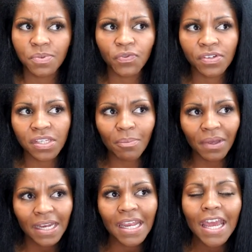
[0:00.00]
For
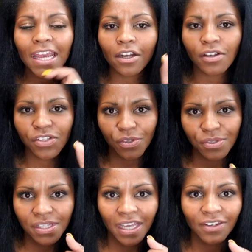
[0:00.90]
somebody, it also
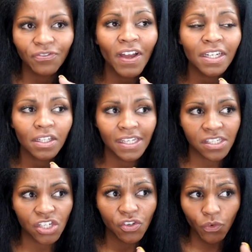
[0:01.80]
it
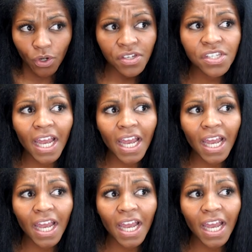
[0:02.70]
finalized a divorce,